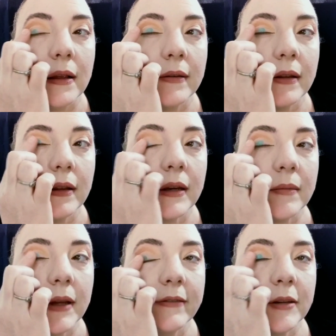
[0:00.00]
See, look,
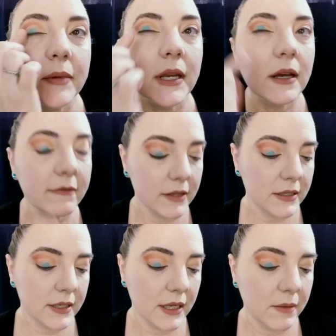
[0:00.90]
I'm not flipping you off
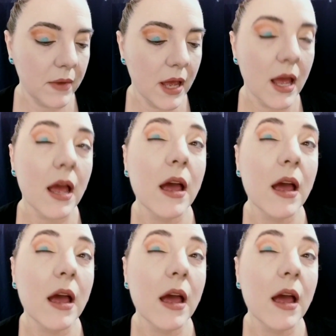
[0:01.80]
this time.